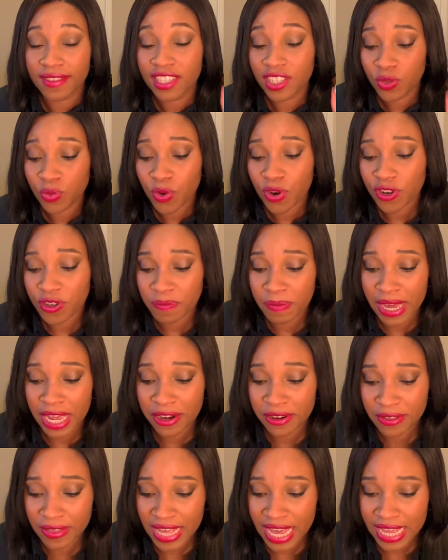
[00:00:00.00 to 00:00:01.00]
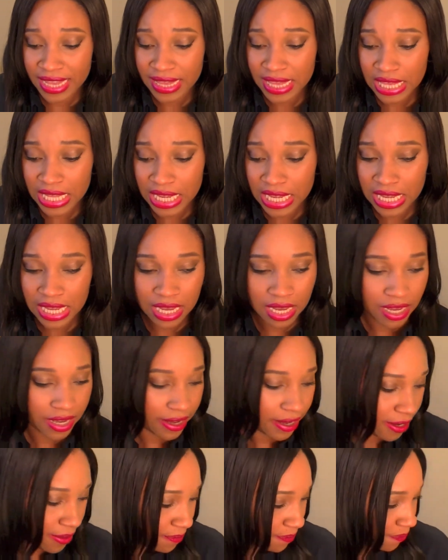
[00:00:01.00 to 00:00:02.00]
This works better than the,
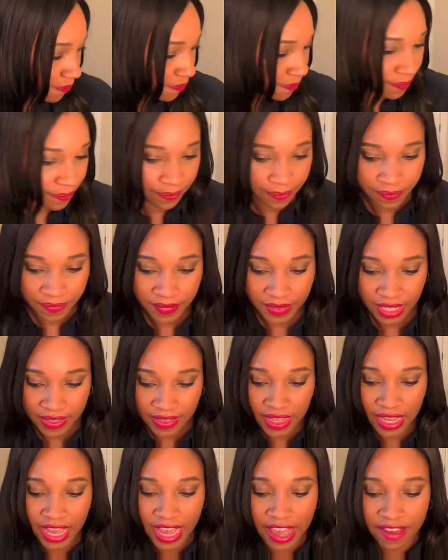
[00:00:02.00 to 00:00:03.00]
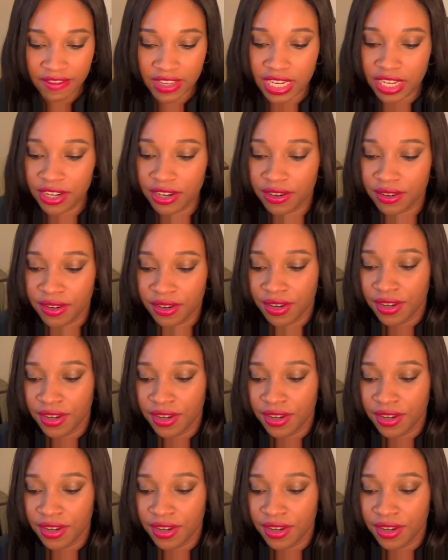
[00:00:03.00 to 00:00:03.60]
I think I have it here,